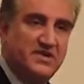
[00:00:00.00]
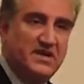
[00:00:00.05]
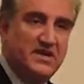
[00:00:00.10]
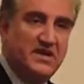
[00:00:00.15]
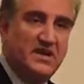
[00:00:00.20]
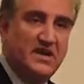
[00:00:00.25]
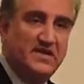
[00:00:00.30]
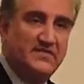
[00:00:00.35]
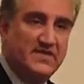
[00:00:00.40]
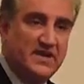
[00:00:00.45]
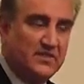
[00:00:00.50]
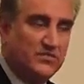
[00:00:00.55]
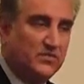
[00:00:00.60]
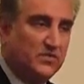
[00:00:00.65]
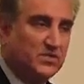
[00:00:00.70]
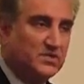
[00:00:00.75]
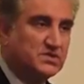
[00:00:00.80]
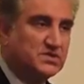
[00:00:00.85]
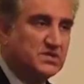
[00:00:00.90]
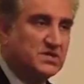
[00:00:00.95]
and that
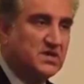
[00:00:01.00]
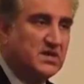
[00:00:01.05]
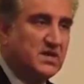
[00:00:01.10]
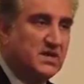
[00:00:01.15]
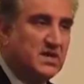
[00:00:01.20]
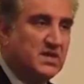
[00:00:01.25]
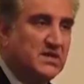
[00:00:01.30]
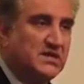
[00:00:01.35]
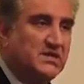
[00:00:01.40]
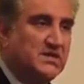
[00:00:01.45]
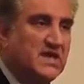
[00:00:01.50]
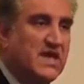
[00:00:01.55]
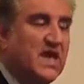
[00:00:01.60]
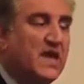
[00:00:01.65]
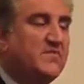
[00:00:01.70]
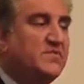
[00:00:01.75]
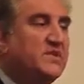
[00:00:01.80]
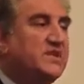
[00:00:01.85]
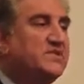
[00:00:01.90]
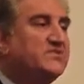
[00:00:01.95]
was they
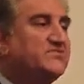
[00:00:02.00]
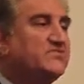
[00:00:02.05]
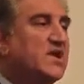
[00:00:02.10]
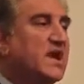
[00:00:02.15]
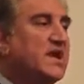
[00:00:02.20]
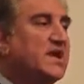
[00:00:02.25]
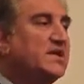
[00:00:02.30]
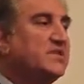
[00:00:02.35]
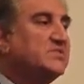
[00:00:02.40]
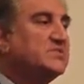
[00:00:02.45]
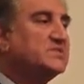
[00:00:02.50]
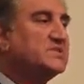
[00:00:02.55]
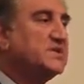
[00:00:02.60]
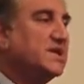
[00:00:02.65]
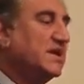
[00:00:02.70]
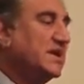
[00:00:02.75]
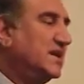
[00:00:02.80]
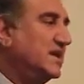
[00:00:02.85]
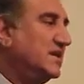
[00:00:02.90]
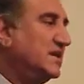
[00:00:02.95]
have been trying to
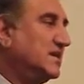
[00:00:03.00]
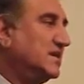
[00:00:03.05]
say